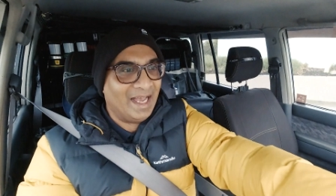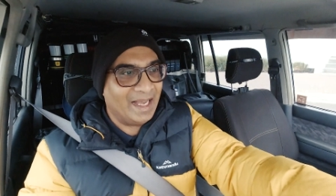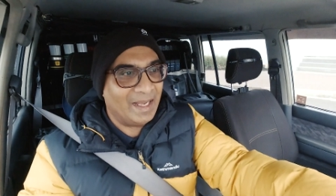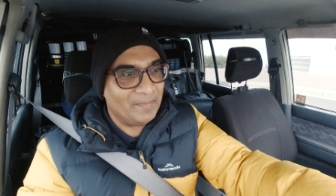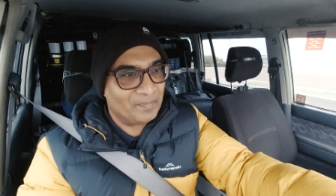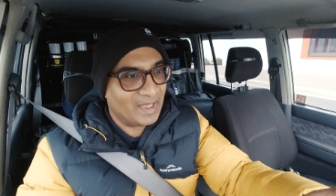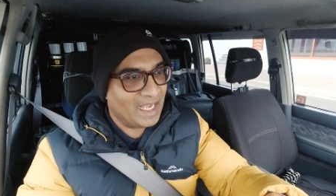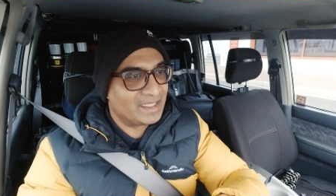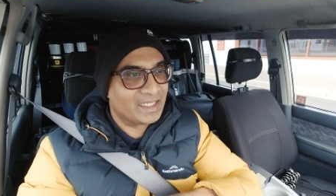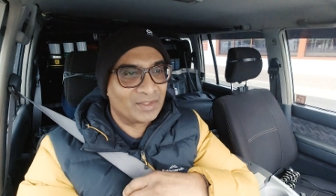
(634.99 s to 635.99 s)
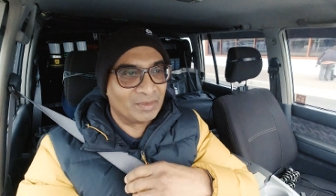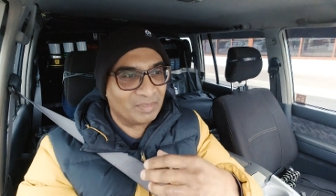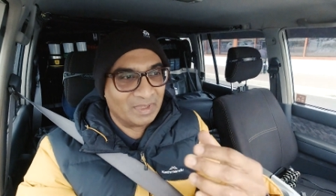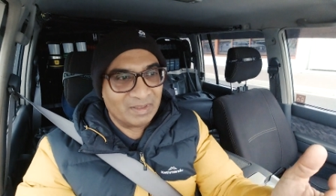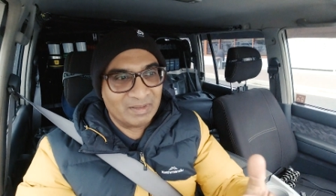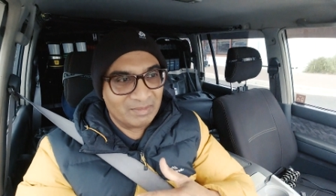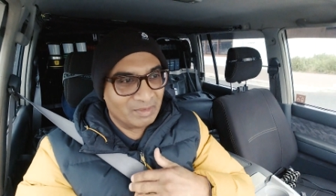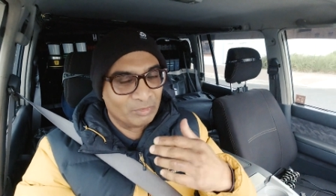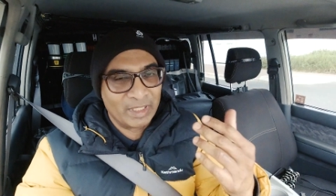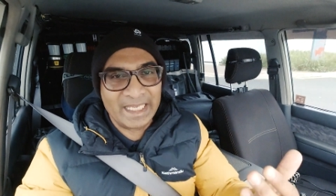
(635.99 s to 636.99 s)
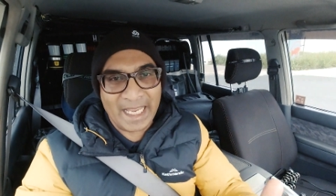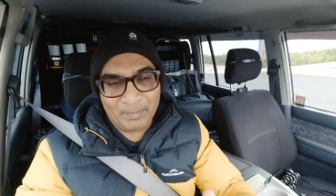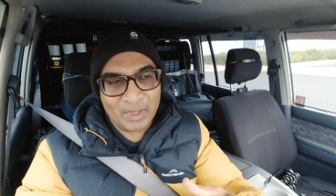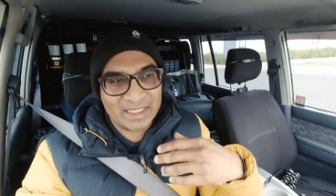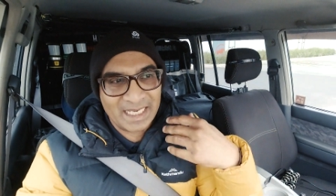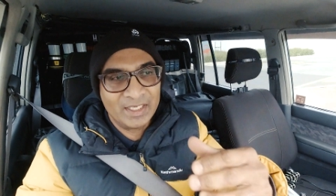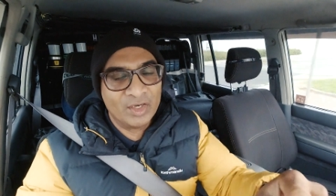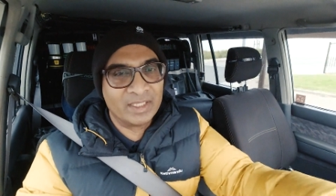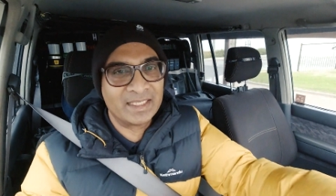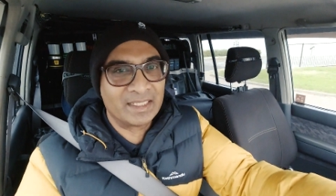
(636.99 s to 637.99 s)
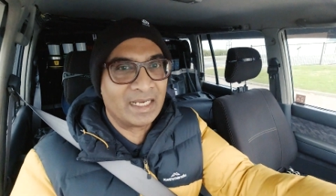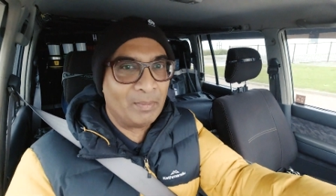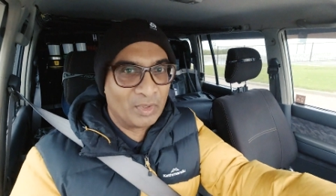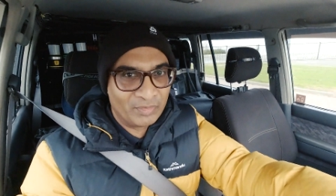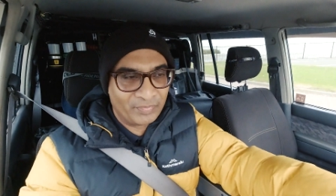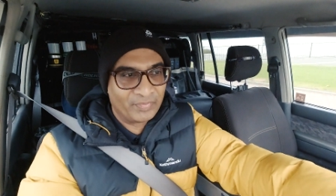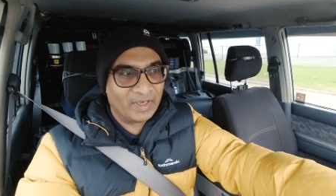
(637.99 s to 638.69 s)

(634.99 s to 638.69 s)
And just to recap, because I know there's a number of